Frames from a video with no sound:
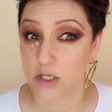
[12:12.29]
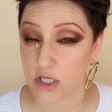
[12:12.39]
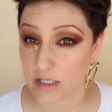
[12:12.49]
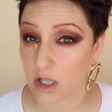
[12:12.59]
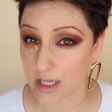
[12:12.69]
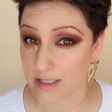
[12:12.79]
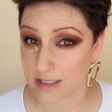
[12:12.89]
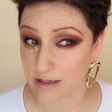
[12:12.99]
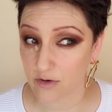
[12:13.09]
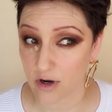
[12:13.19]
she has a lot of
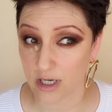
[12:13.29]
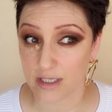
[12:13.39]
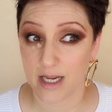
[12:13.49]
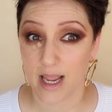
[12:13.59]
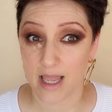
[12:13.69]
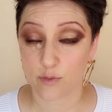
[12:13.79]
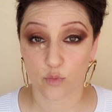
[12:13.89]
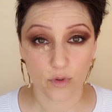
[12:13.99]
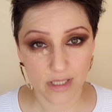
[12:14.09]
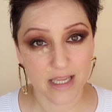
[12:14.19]
concealer on, and it
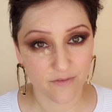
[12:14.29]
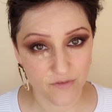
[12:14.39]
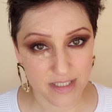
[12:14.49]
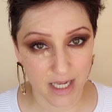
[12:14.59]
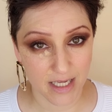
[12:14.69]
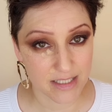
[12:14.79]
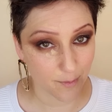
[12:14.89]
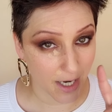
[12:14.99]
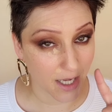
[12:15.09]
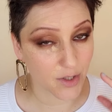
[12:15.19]
would really
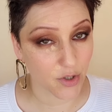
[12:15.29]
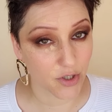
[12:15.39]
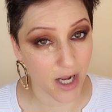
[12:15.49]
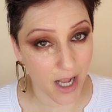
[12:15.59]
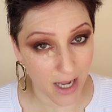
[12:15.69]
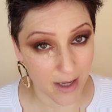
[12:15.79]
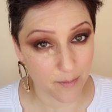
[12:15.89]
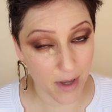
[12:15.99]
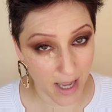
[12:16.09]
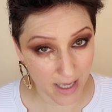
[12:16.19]
emphasize my under
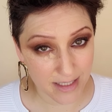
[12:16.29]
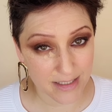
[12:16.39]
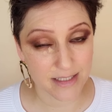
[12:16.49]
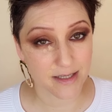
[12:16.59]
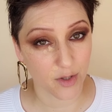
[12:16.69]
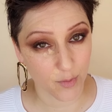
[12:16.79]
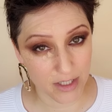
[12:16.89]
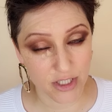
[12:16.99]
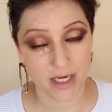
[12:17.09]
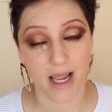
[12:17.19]
eye bags,
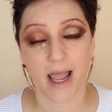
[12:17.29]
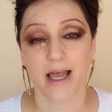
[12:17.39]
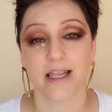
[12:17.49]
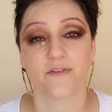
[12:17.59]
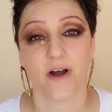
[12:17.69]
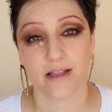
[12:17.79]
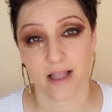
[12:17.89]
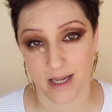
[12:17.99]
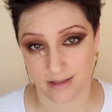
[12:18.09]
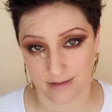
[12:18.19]
discoloration, and
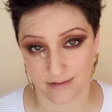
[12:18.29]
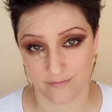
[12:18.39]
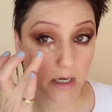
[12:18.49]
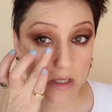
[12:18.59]
fine lines.